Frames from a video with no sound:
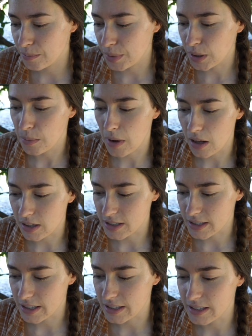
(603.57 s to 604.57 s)
Bill
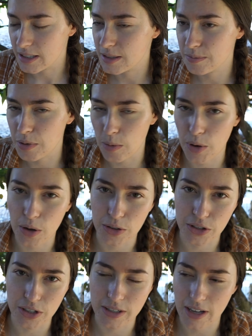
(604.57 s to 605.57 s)
Mollison's
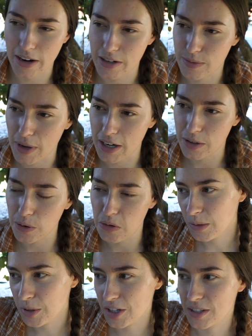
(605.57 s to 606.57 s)
Permaculture Designer's Manual,
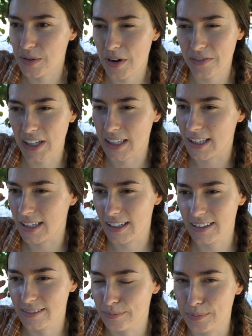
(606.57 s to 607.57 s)
which is sort of like
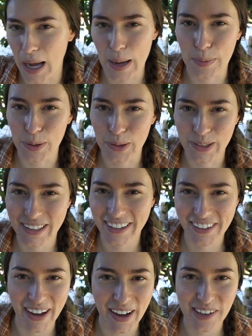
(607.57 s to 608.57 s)
the Bible
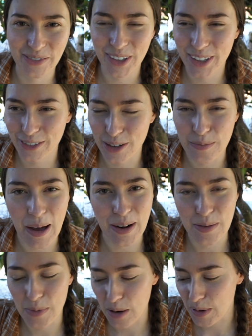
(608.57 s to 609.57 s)
guidebook for
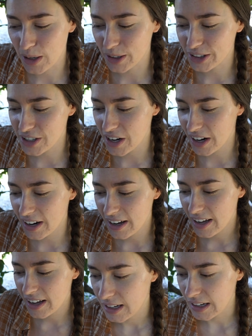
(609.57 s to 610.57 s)
modern permaculture,
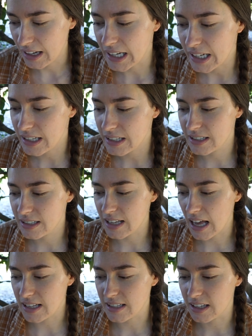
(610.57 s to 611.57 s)
he
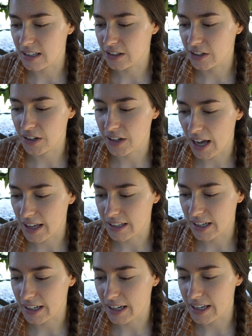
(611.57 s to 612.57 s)
says the third
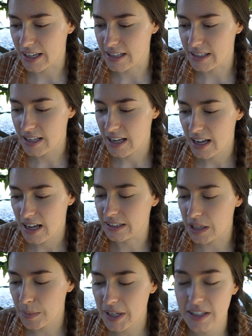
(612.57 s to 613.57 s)
ethic is
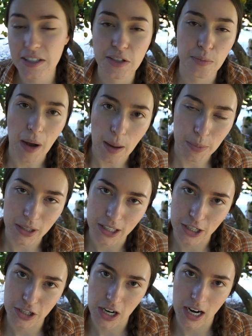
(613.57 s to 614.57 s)
limits to
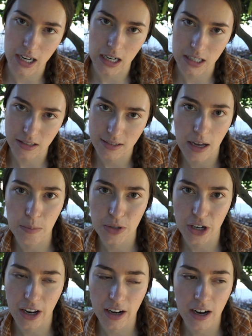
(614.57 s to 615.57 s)
population and
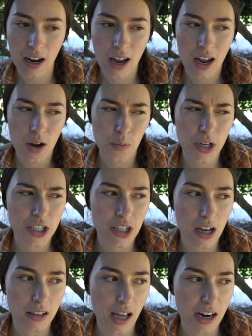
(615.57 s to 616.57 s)
consumption, which
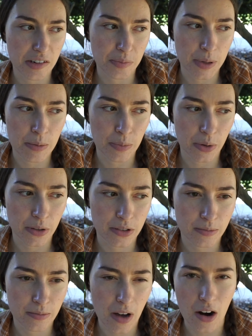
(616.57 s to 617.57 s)
a lot of people
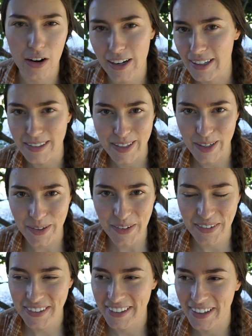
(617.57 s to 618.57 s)
aren't into.